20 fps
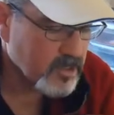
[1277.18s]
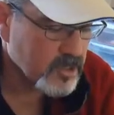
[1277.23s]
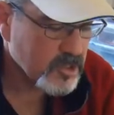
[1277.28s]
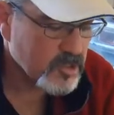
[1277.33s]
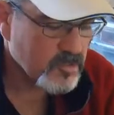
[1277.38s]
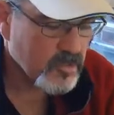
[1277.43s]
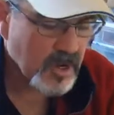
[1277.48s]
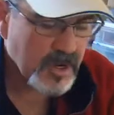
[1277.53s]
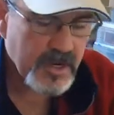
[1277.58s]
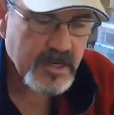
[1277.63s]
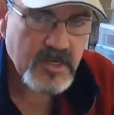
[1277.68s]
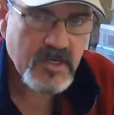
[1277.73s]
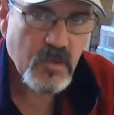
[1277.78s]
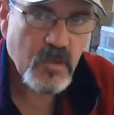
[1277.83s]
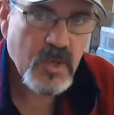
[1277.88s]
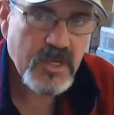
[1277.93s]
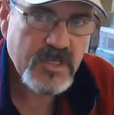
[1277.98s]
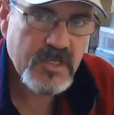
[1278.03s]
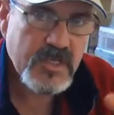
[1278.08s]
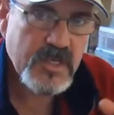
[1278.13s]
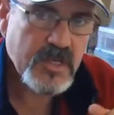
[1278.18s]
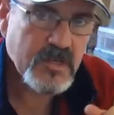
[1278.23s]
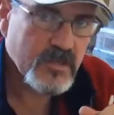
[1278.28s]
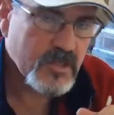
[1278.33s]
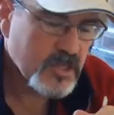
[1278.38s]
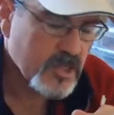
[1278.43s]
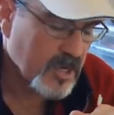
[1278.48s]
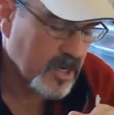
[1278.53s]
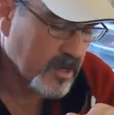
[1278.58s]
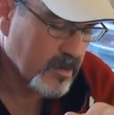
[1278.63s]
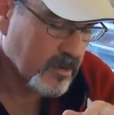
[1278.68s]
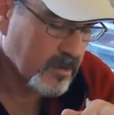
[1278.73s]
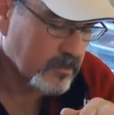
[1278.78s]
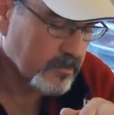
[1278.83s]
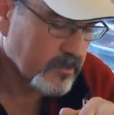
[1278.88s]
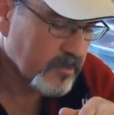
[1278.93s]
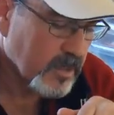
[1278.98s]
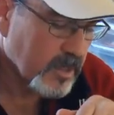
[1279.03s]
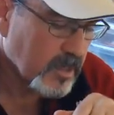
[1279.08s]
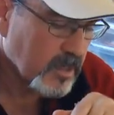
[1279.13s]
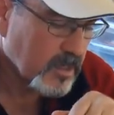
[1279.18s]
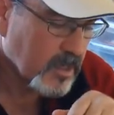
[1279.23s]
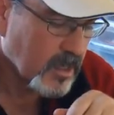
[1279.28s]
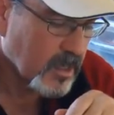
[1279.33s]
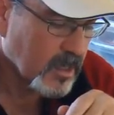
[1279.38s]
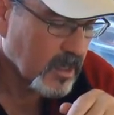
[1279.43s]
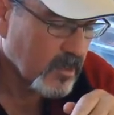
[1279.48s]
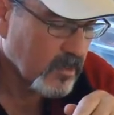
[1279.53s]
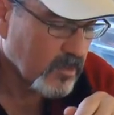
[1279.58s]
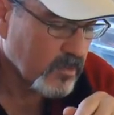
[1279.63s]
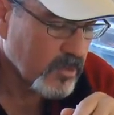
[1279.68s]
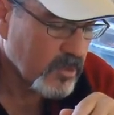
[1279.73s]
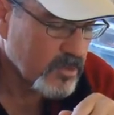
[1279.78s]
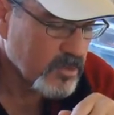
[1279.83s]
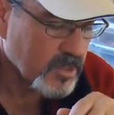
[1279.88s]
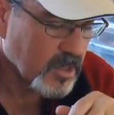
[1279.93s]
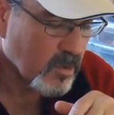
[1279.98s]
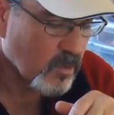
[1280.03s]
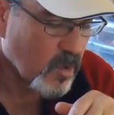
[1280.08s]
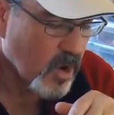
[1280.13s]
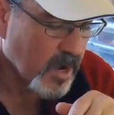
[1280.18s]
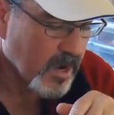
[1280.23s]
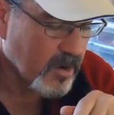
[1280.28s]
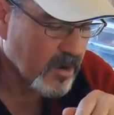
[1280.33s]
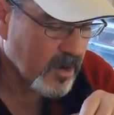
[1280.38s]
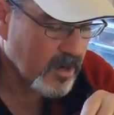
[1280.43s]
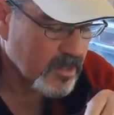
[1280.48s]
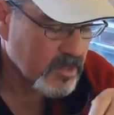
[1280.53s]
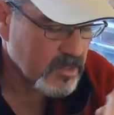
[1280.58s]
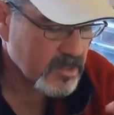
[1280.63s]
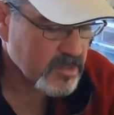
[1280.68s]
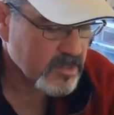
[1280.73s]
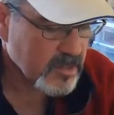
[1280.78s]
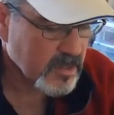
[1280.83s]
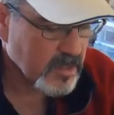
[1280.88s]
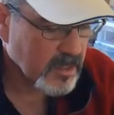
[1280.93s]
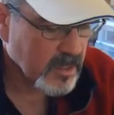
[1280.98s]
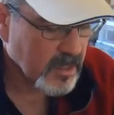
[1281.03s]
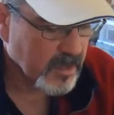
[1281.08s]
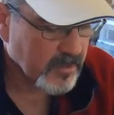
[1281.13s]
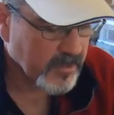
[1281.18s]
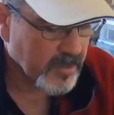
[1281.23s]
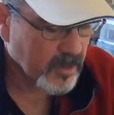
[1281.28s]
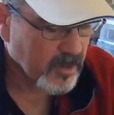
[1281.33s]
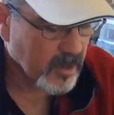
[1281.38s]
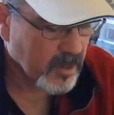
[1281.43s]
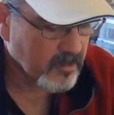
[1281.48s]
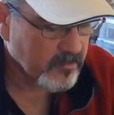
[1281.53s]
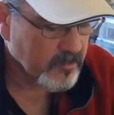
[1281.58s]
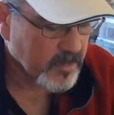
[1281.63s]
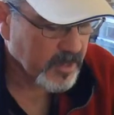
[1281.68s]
just run into one single channel using a Y harness, and then all of